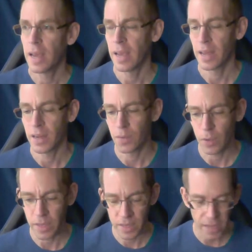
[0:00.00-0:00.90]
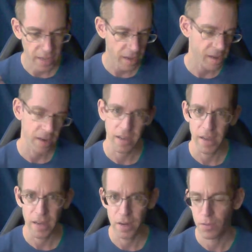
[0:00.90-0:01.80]
and we take on a
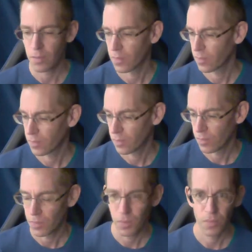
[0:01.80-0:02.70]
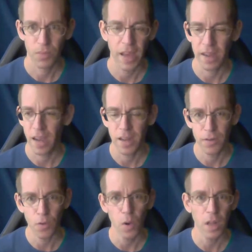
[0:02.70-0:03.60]
kind of that kind of
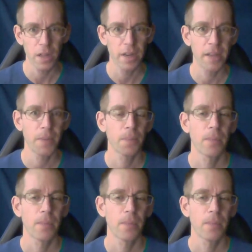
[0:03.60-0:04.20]
quality